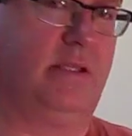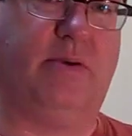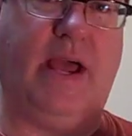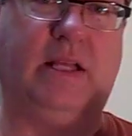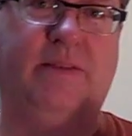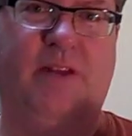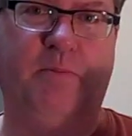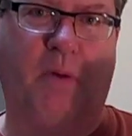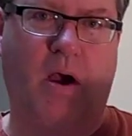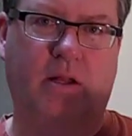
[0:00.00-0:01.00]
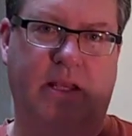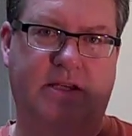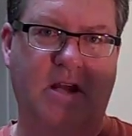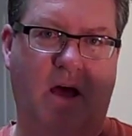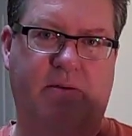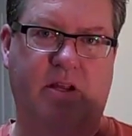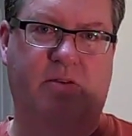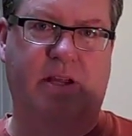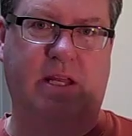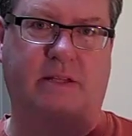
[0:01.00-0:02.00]
So activated barley is another
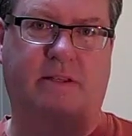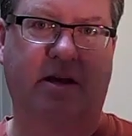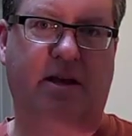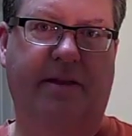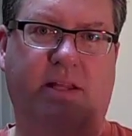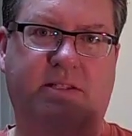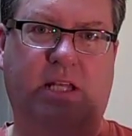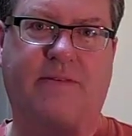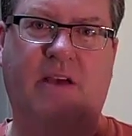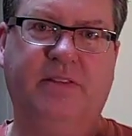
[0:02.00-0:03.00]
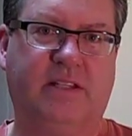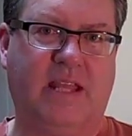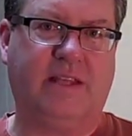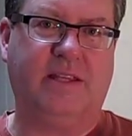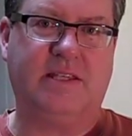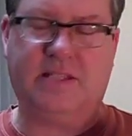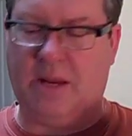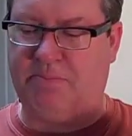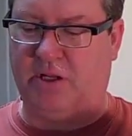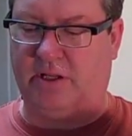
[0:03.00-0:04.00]
ingredient that instead of having to take these
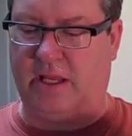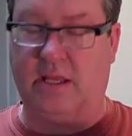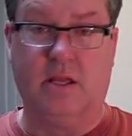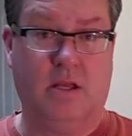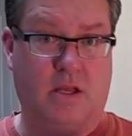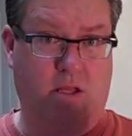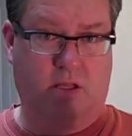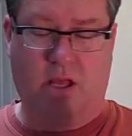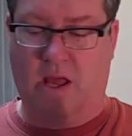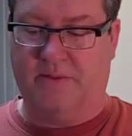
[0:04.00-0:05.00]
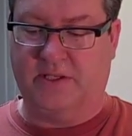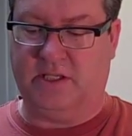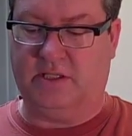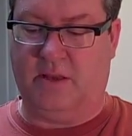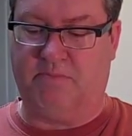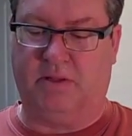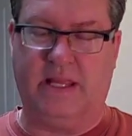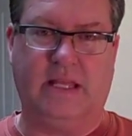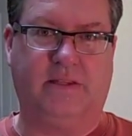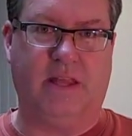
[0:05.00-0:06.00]
separately, this is a
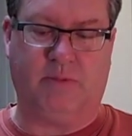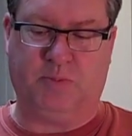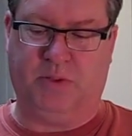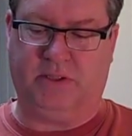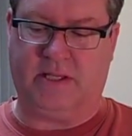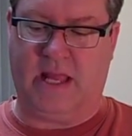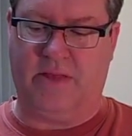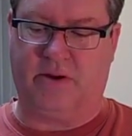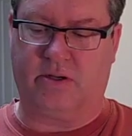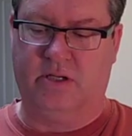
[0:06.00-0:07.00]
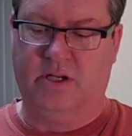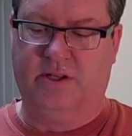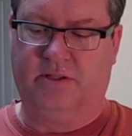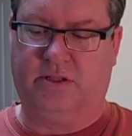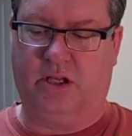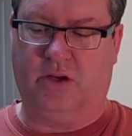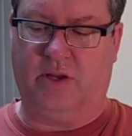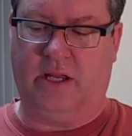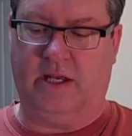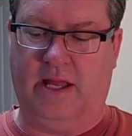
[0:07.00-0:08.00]
blend that was put together
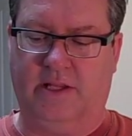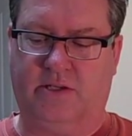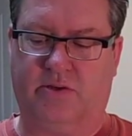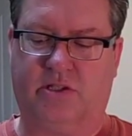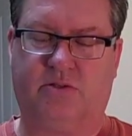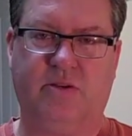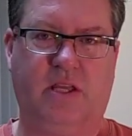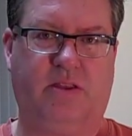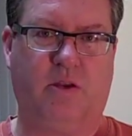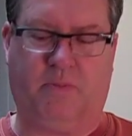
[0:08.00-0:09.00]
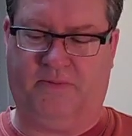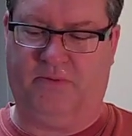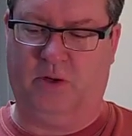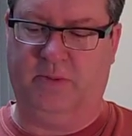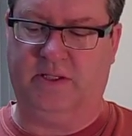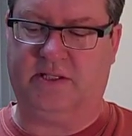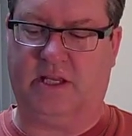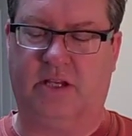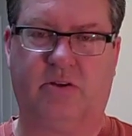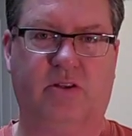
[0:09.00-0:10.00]
to enhance your strength, your
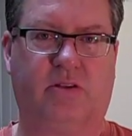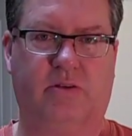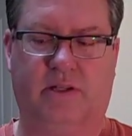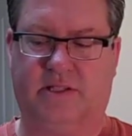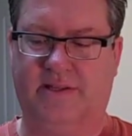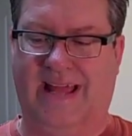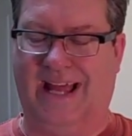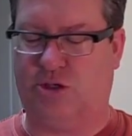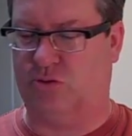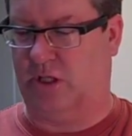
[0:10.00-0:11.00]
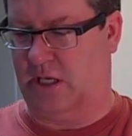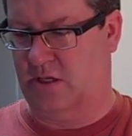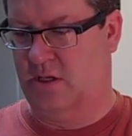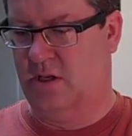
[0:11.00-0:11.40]
performance, and your endurance naturally.